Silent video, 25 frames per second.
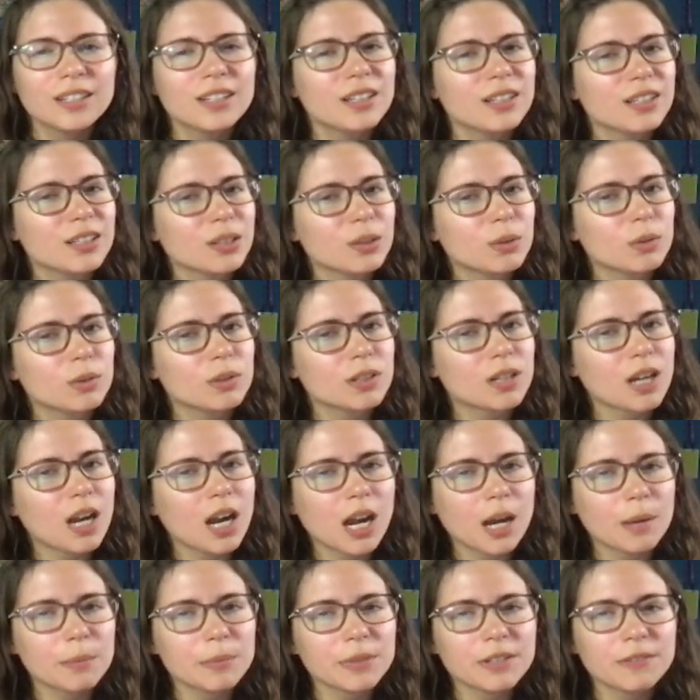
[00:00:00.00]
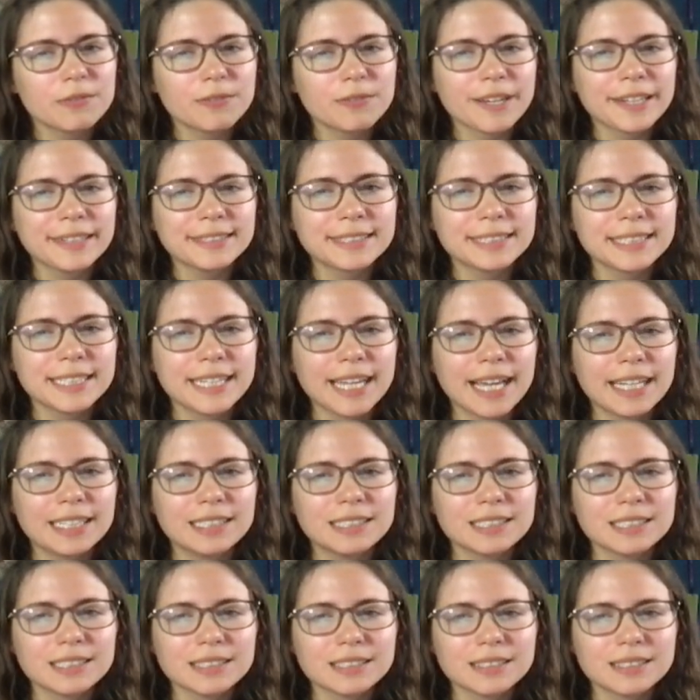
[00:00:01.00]
You will calmly face the
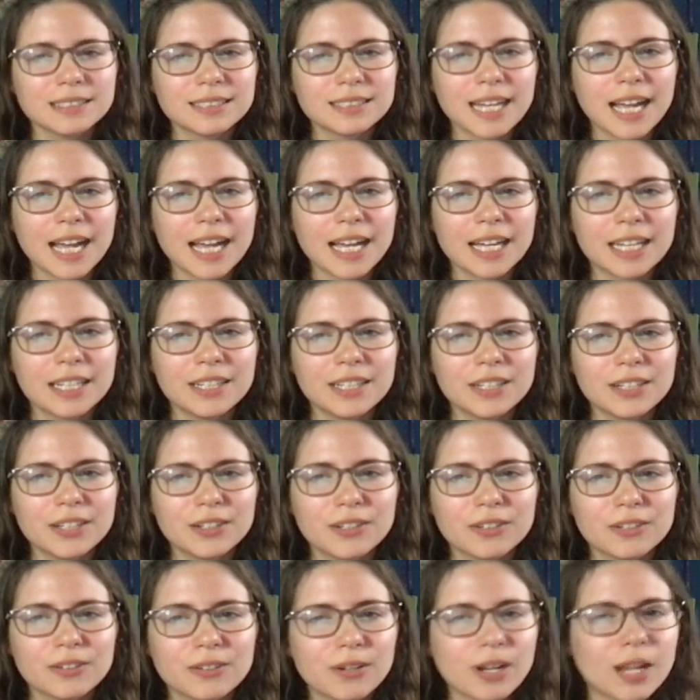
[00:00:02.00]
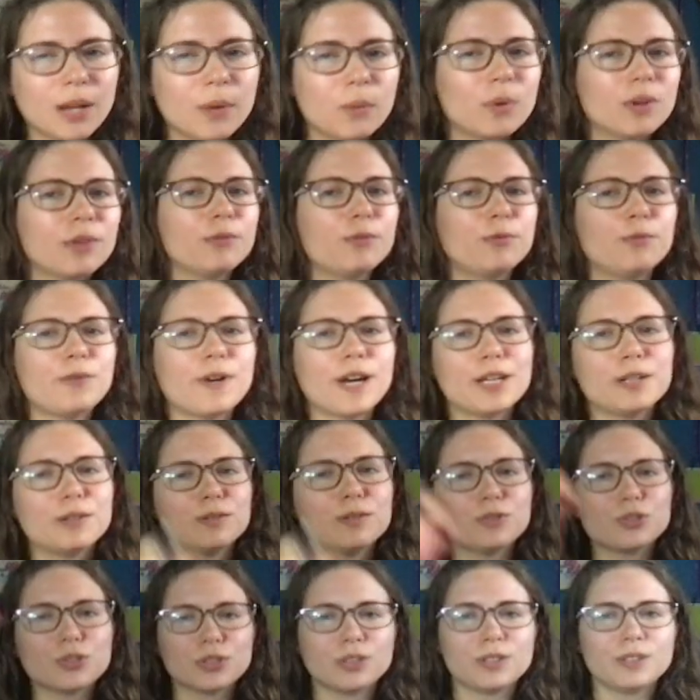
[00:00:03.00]
end instead. Write one final
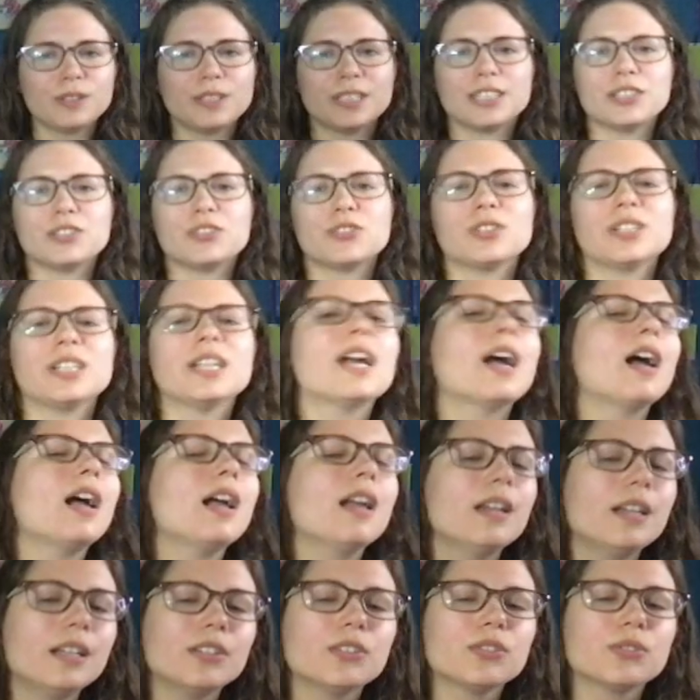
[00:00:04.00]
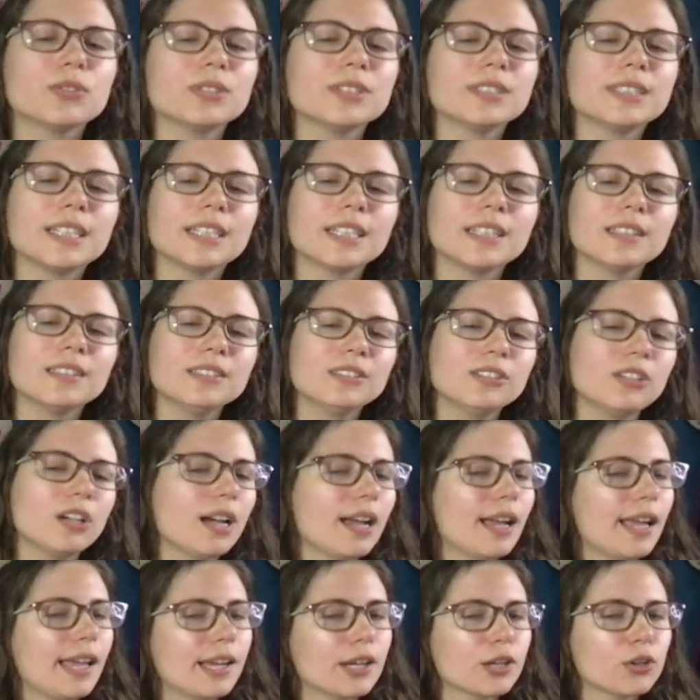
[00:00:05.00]
journal entry. Interesting, so
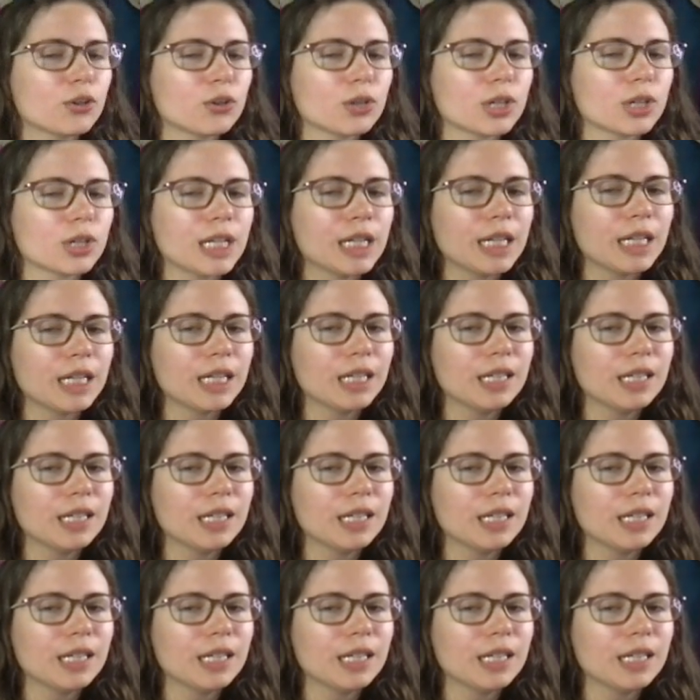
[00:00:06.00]
I agree.